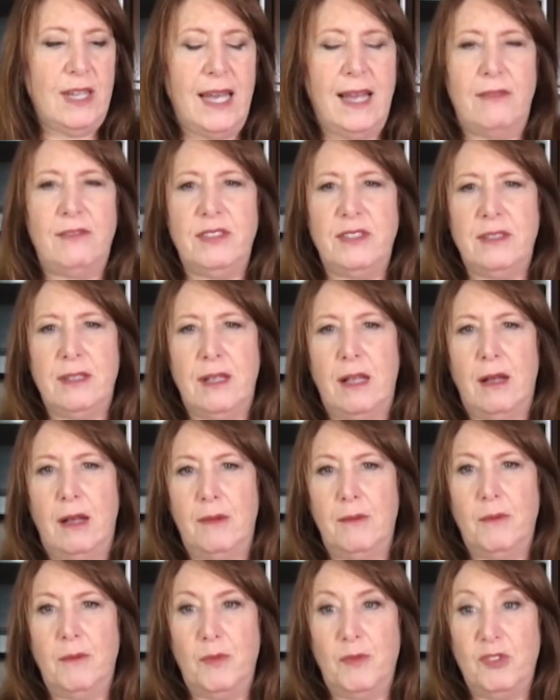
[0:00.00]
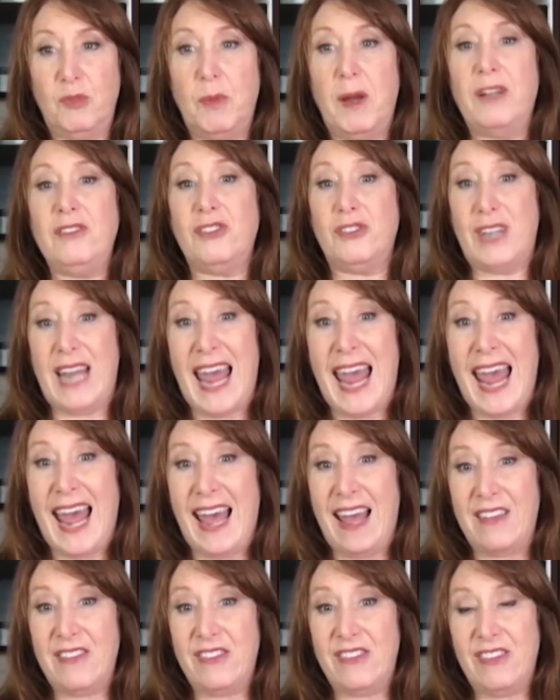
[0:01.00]
have uh, sponsored
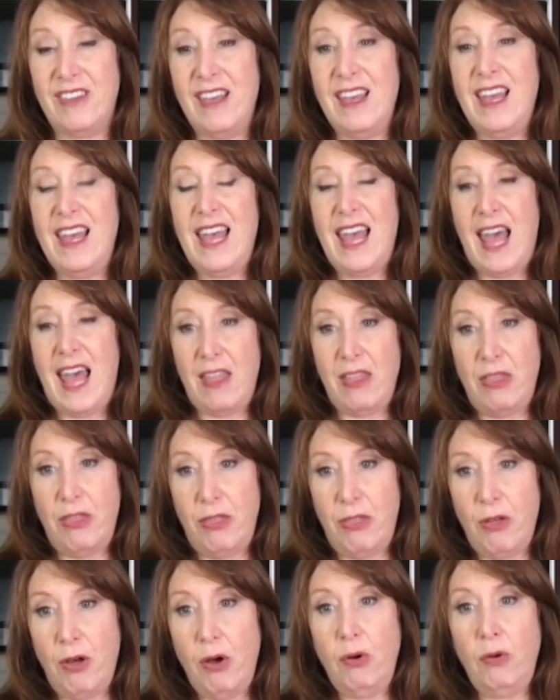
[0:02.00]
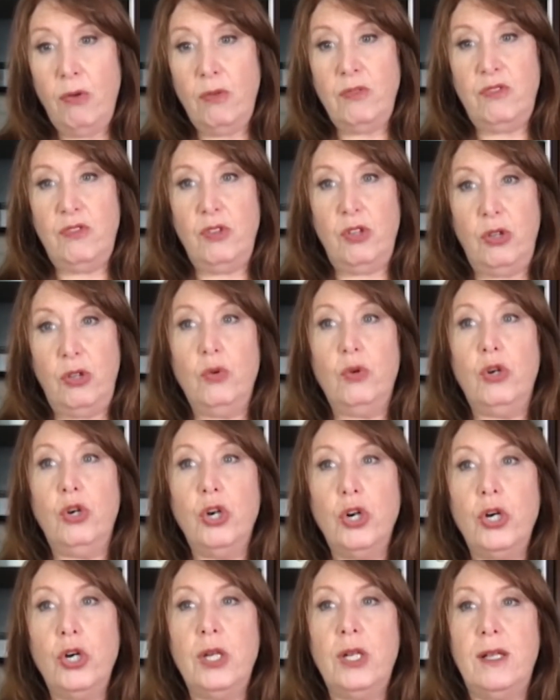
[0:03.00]
ads and hmm. those you
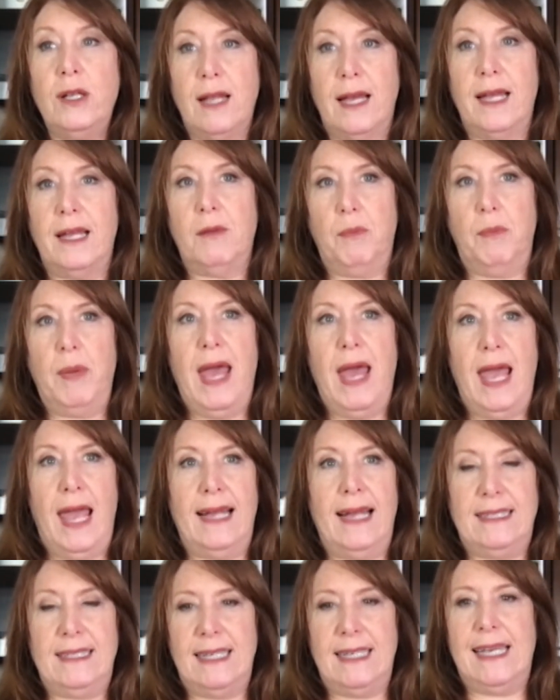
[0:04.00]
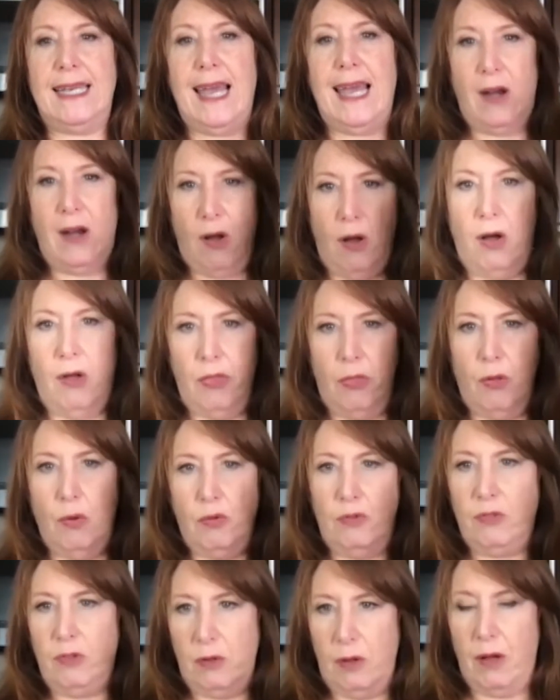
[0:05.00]
could like pay to get on
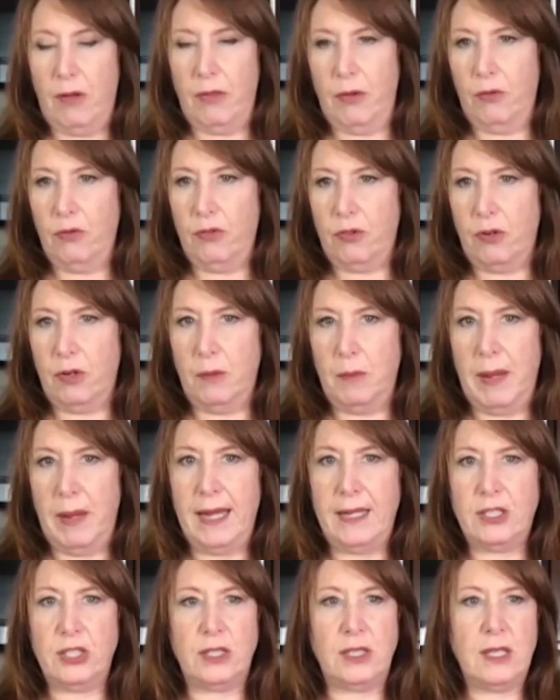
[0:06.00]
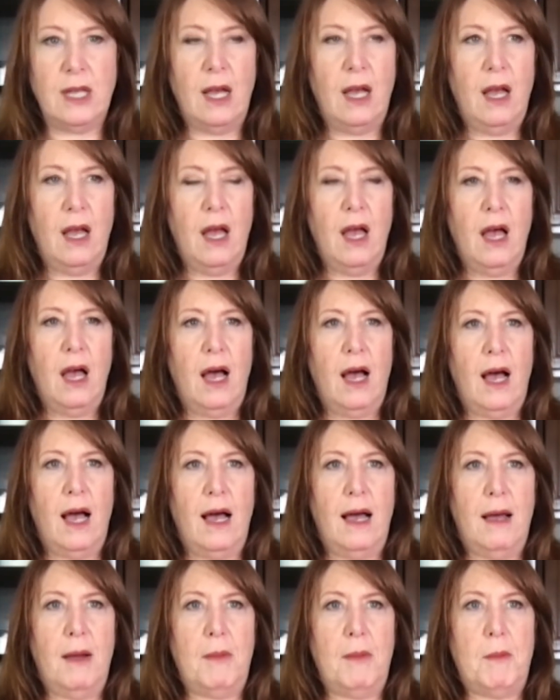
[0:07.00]
those on those certain pages
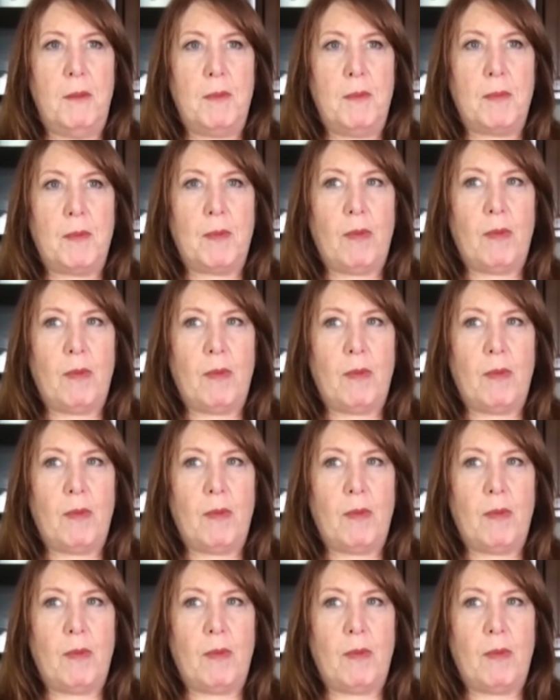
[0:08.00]
um,